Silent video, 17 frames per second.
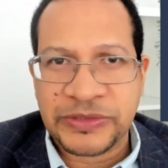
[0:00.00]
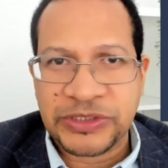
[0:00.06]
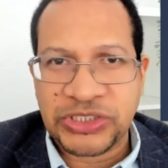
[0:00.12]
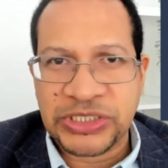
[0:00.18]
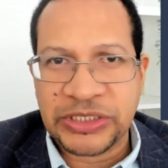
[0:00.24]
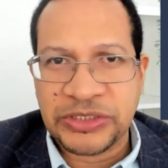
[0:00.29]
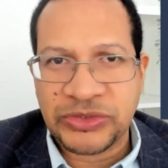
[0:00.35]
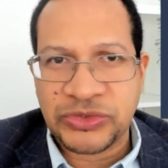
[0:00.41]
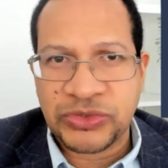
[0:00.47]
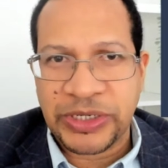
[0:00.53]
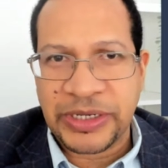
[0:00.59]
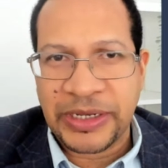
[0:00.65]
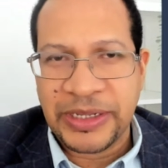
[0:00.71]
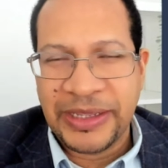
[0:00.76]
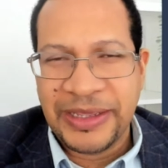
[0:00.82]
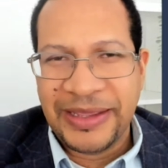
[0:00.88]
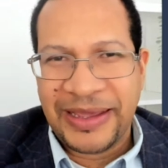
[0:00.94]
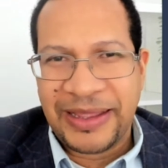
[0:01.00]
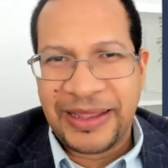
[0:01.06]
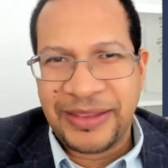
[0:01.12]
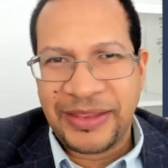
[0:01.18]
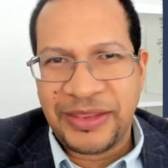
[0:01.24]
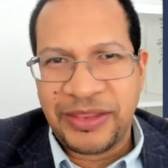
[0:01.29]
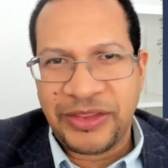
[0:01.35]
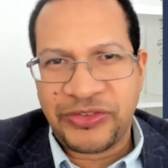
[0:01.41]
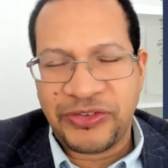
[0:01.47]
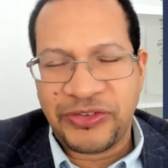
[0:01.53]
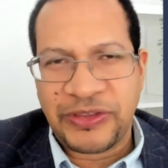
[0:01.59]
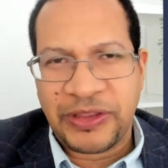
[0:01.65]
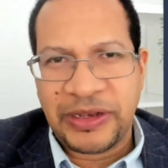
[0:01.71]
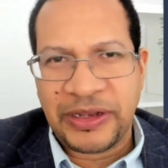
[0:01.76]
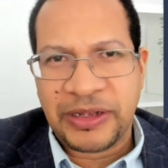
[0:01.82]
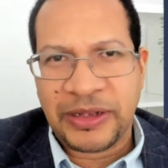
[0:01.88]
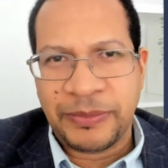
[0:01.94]
of the children, and this is
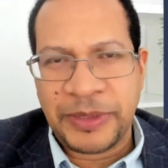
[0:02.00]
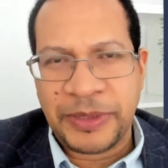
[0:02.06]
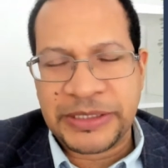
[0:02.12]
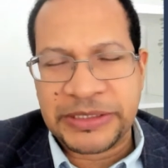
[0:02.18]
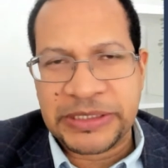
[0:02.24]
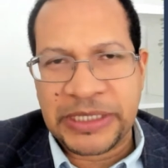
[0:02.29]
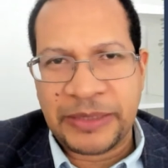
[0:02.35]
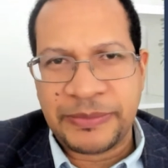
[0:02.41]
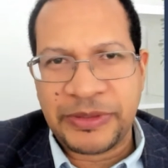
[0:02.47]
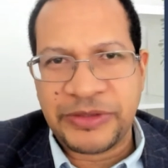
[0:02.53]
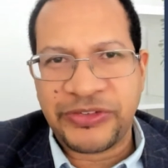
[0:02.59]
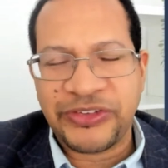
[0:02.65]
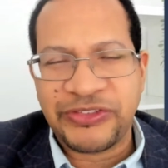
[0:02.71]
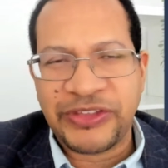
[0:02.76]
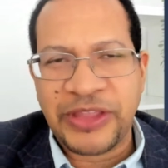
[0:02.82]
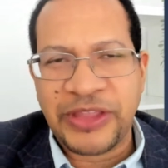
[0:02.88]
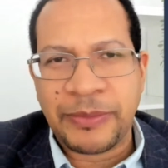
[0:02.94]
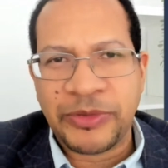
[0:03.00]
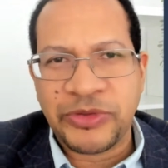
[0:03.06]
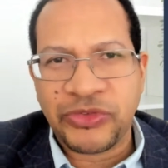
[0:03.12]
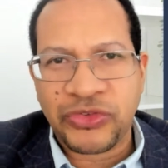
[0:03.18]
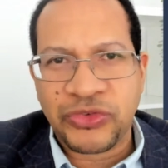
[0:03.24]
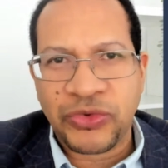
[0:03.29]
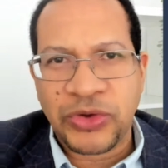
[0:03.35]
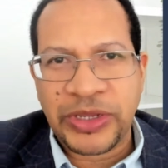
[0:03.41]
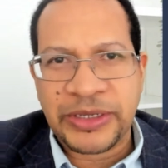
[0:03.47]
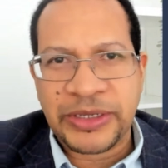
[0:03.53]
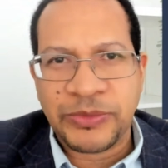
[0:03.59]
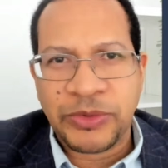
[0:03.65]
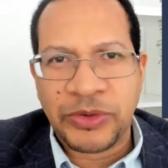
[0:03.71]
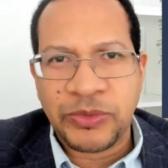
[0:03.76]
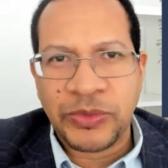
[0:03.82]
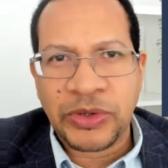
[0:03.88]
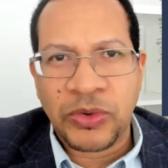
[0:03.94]
a little bit, this is demonstrating
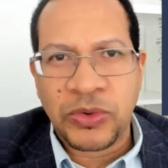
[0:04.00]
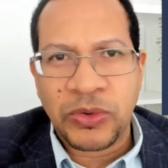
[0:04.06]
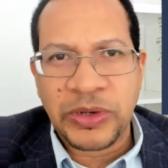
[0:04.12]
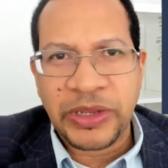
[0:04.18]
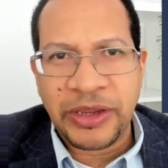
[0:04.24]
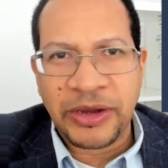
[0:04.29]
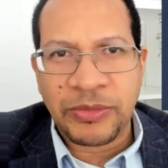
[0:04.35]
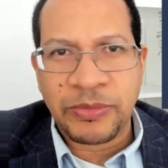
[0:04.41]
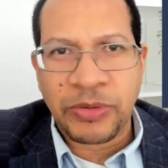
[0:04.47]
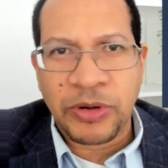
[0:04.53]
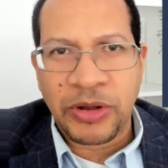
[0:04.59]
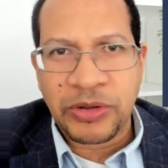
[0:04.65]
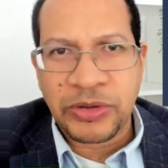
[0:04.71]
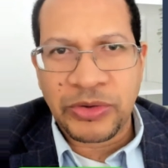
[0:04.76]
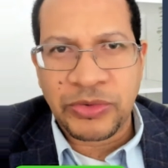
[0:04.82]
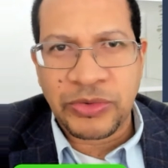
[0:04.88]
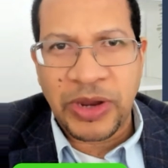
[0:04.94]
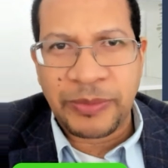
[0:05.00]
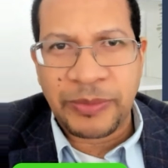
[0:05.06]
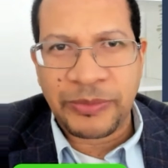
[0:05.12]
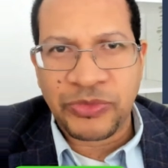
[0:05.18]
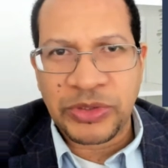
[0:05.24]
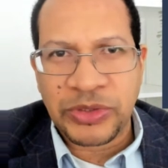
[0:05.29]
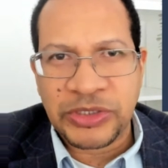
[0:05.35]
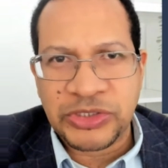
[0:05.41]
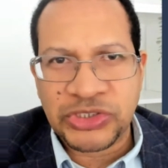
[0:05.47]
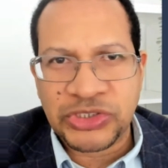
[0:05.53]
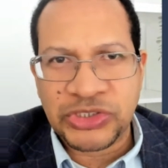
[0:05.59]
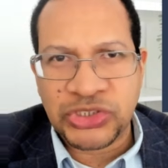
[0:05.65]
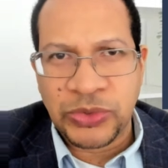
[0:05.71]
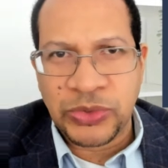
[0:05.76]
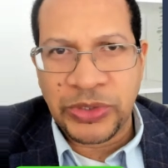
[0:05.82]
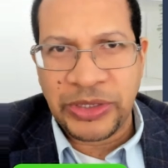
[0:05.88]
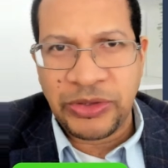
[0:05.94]
what we call air bronchograms, where they're
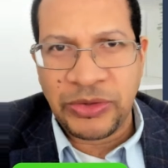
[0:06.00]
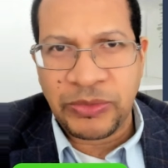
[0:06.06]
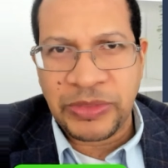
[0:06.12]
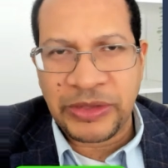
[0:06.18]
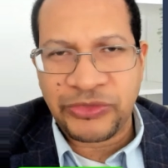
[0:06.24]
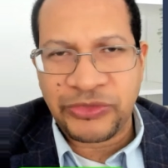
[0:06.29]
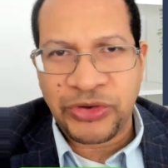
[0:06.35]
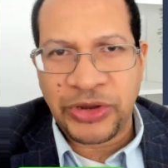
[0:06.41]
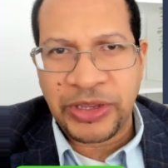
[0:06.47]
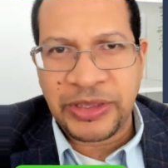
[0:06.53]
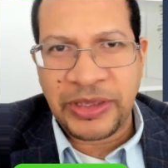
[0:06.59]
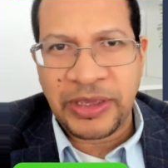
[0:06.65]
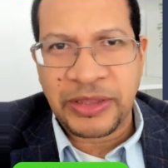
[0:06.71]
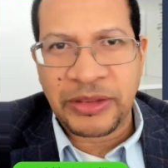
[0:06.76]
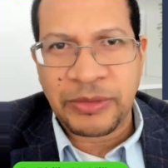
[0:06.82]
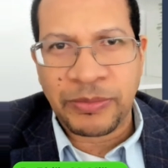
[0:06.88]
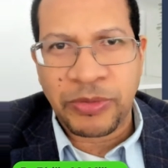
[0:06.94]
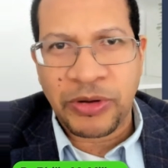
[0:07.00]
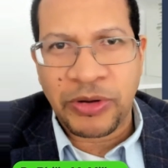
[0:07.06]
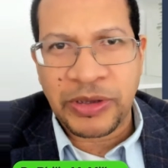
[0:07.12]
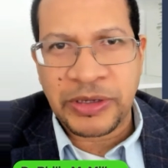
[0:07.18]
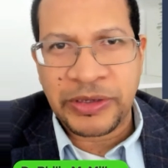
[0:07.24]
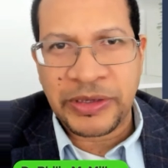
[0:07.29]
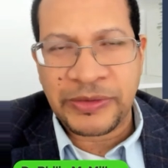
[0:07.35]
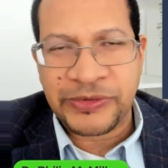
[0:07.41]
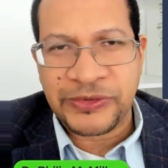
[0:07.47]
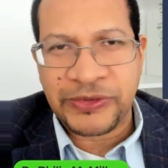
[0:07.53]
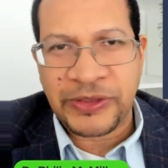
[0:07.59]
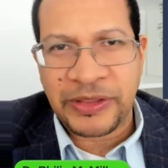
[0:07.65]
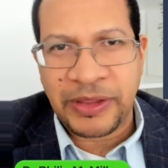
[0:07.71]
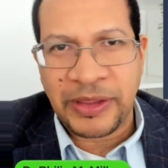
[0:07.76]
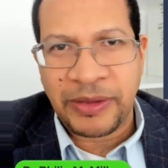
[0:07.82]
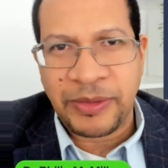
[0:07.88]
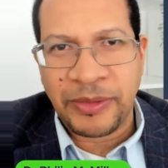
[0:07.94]
showing you the trachea and the bronchus
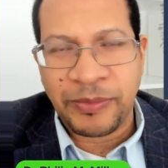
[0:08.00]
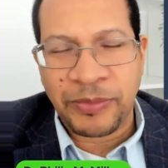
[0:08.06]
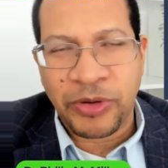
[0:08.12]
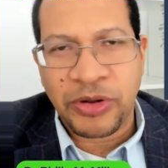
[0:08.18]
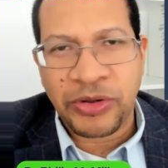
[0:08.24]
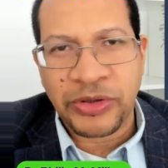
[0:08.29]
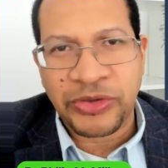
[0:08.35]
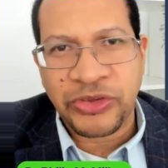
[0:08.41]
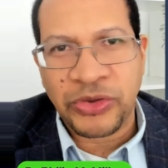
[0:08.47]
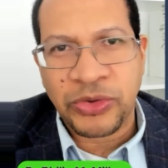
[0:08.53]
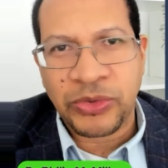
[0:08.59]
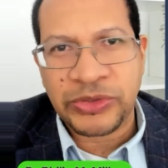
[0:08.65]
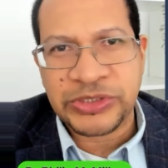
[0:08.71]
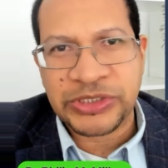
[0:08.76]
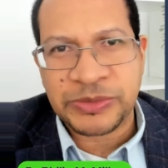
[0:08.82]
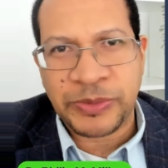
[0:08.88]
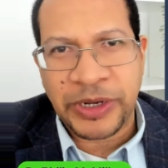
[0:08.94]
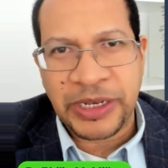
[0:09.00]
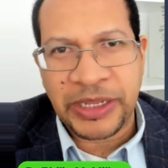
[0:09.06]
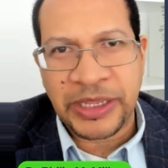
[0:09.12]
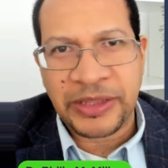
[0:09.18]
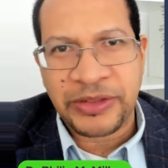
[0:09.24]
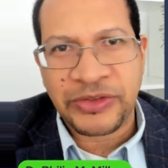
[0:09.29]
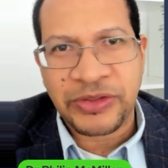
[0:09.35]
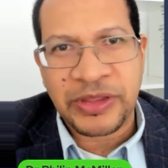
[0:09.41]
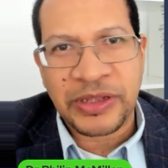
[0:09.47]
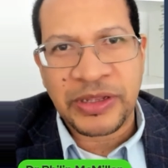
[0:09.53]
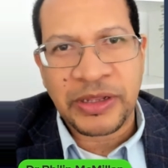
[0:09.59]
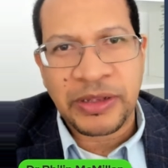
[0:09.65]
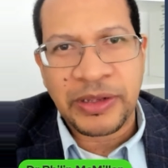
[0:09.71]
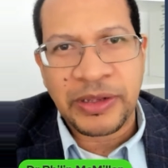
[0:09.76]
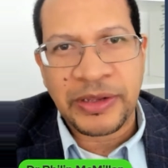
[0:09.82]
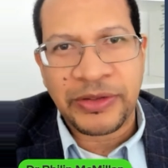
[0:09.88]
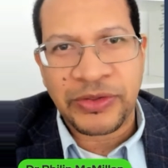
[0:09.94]
and the bronchioles spreading into
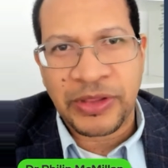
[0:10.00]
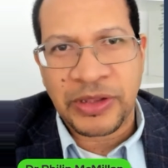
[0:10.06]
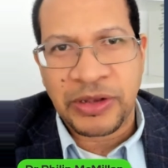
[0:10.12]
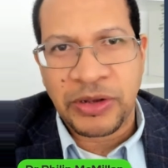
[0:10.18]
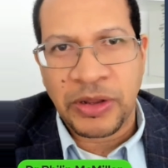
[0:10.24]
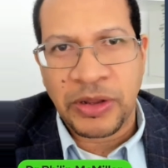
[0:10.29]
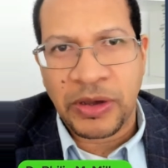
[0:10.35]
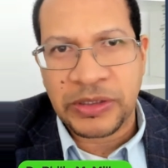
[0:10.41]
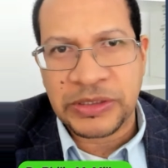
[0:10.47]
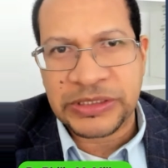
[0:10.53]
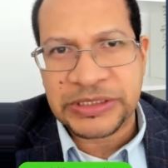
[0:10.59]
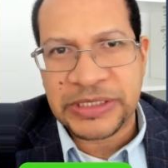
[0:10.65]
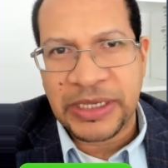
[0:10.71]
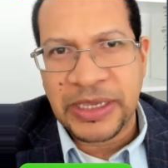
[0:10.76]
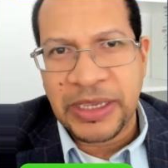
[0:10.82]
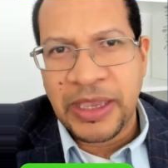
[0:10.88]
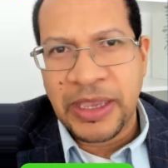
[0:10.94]
the lungs.